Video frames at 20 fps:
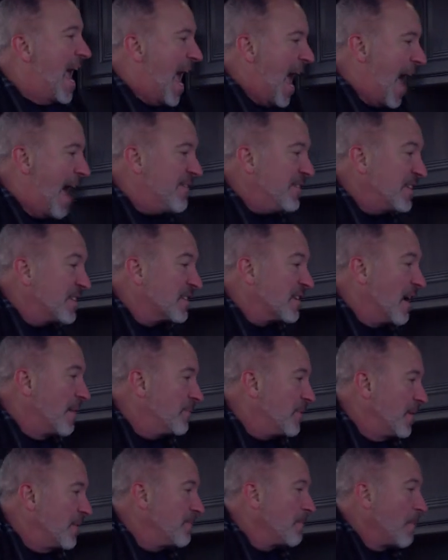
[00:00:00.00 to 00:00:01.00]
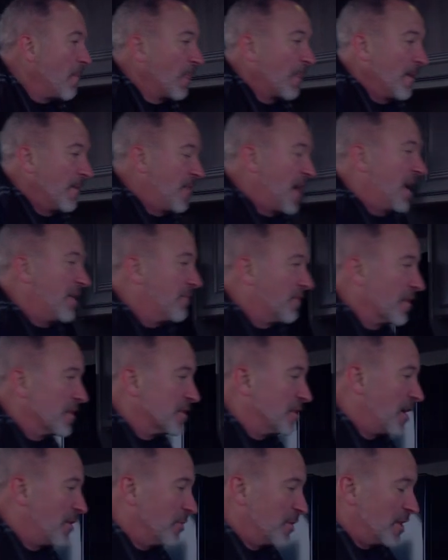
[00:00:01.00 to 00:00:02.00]
Having something that
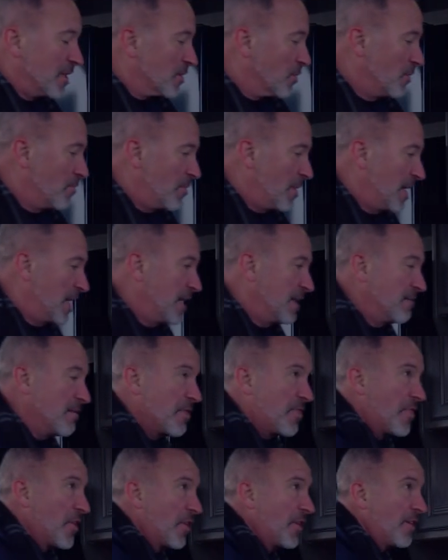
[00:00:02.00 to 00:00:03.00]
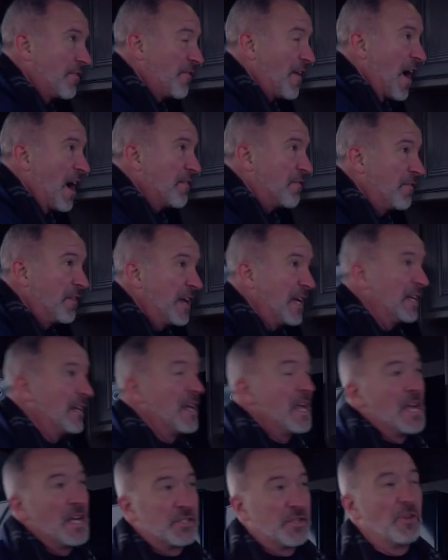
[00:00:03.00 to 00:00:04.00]
first off with this one being 35 feet
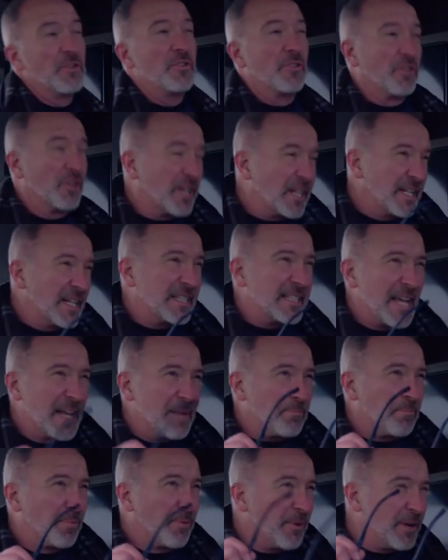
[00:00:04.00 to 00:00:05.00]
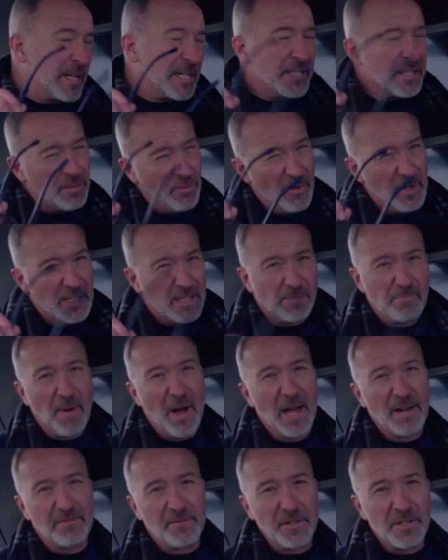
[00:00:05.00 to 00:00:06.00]
so you're looking at that pretty sweet
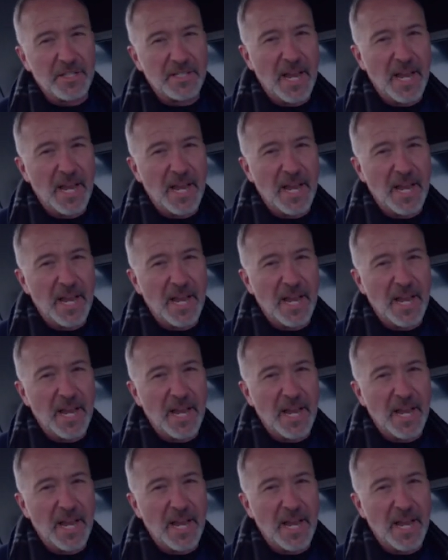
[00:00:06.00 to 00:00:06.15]
spot for